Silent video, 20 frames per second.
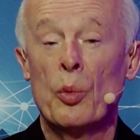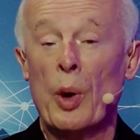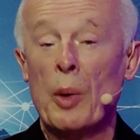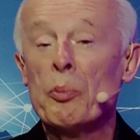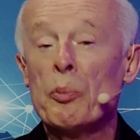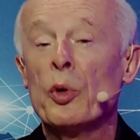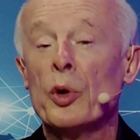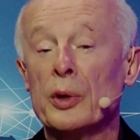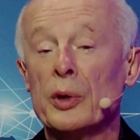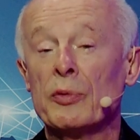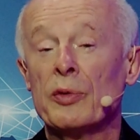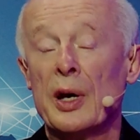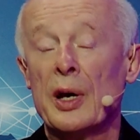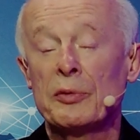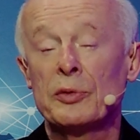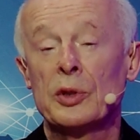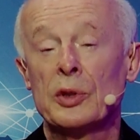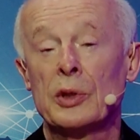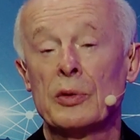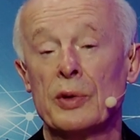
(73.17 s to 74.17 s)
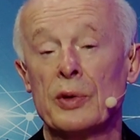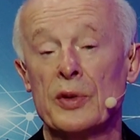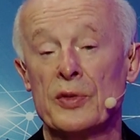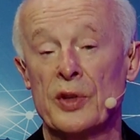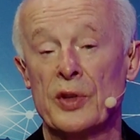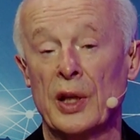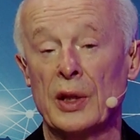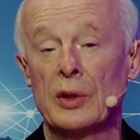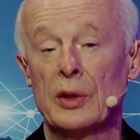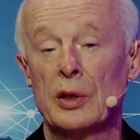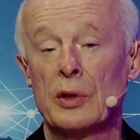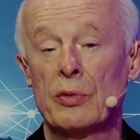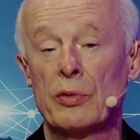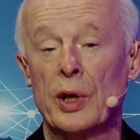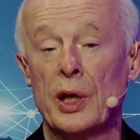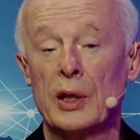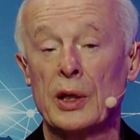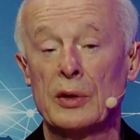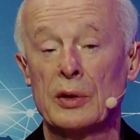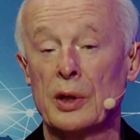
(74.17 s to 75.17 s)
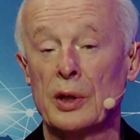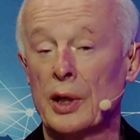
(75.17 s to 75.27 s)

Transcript: 1.5 degrees centigrade.